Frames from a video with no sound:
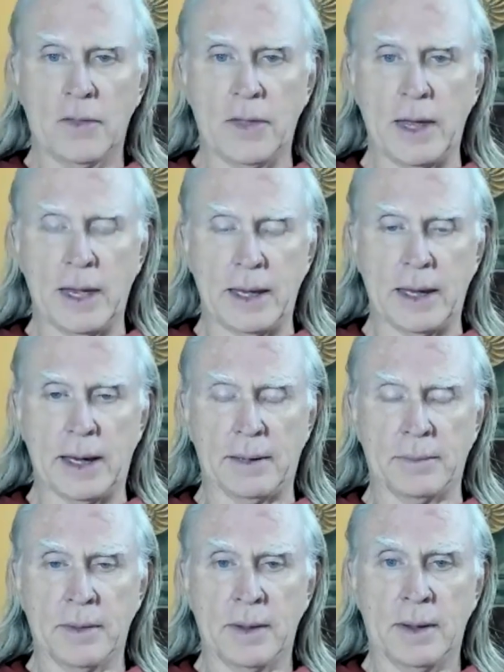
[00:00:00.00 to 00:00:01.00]
the
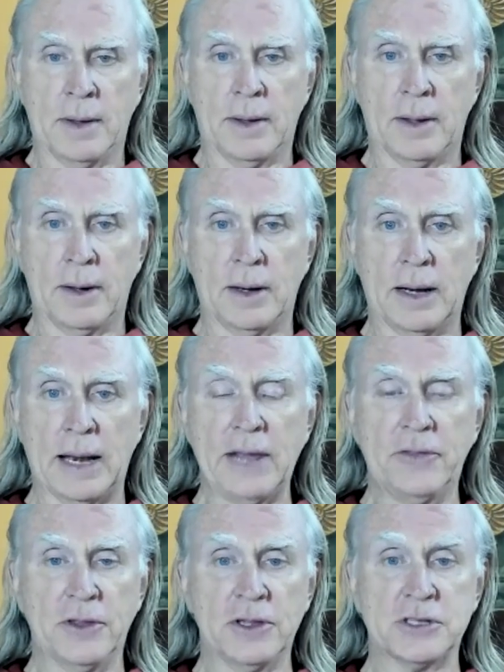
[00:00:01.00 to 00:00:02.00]
uh,
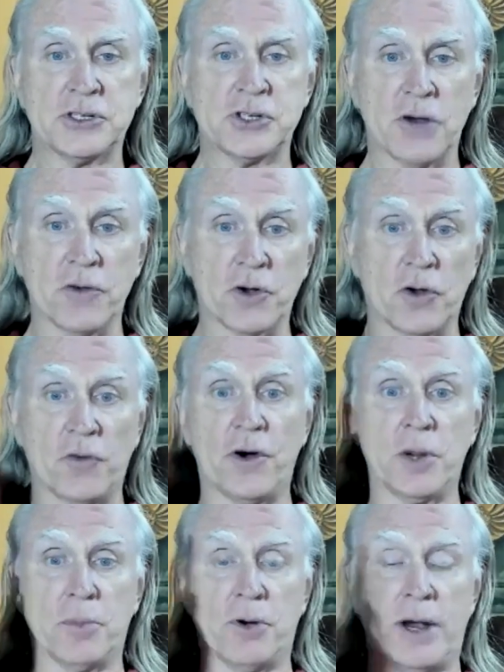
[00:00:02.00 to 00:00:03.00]
lengthen the cervical
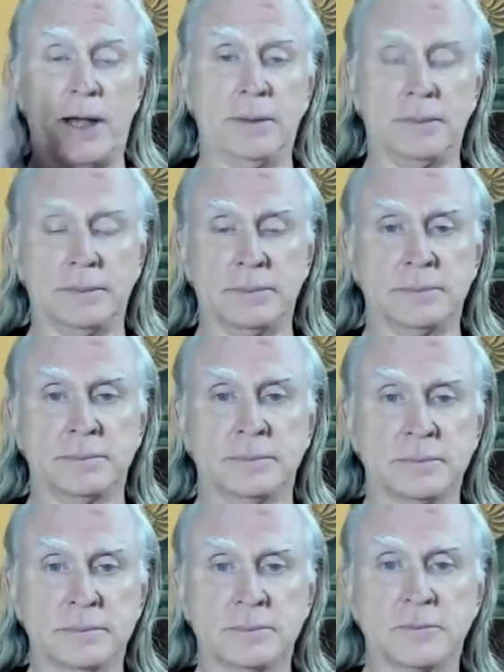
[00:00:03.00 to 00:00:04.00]
vertebrae.
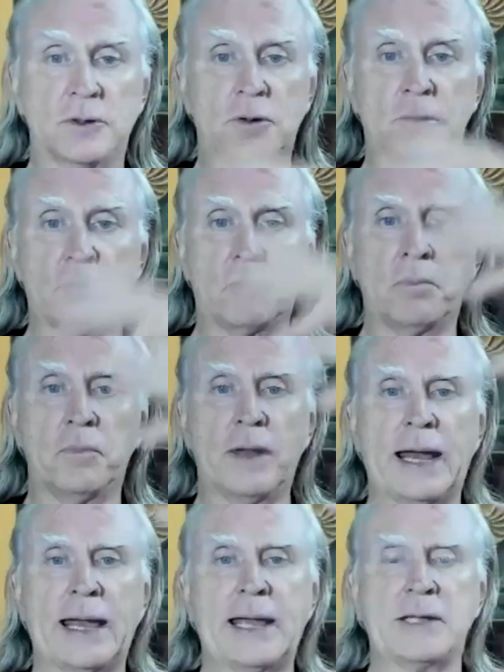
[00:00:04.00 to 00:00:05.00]
The
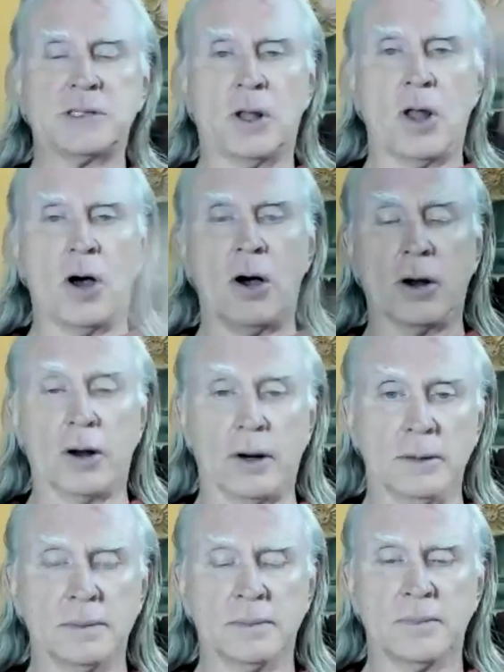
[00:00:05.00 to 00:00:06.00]
neck gets
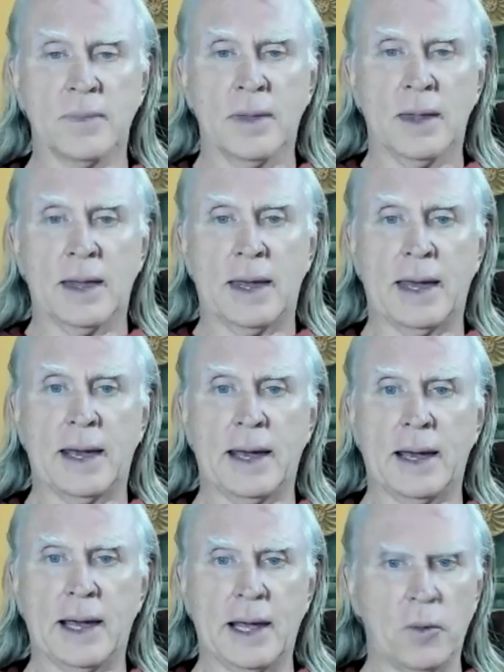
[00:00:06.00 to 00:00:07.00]
longer,
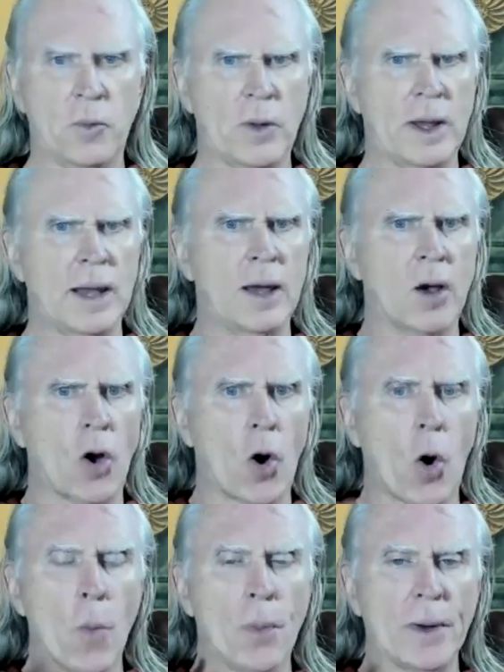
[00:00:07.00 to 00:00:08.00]
and we
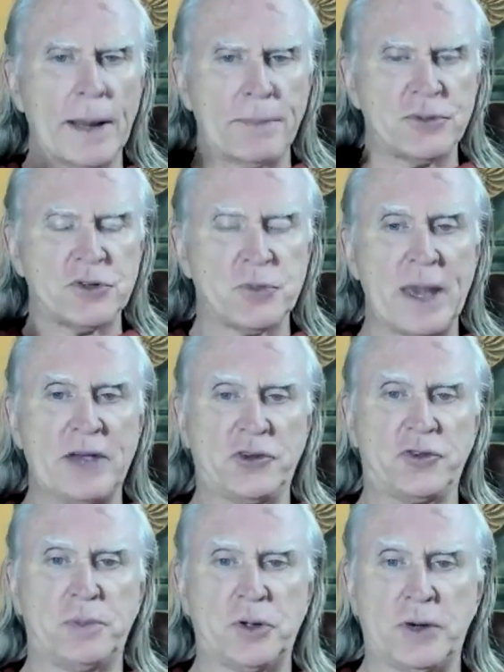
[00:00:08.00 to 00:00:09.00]
open up
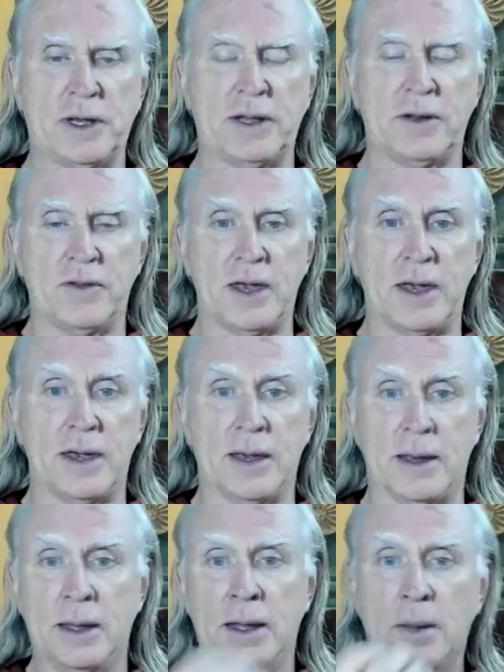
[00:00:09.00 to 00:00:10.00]
space between the
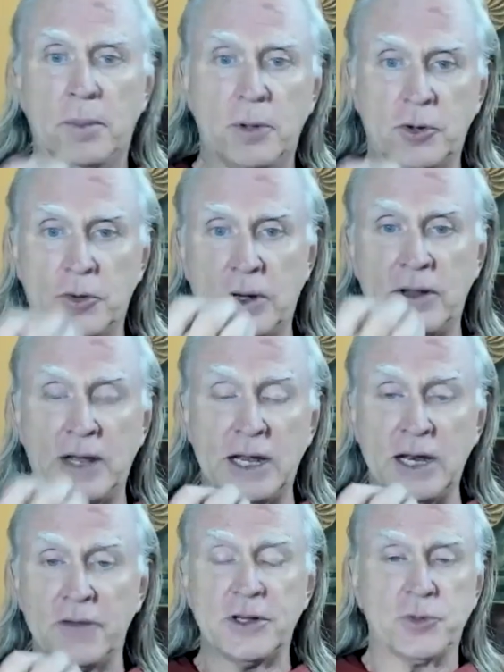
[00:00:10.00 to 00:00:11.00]
uh, between the
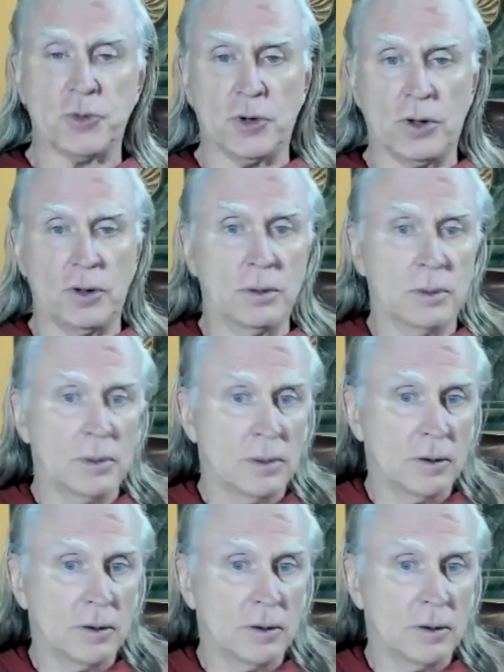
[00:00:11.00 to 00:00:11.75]
individual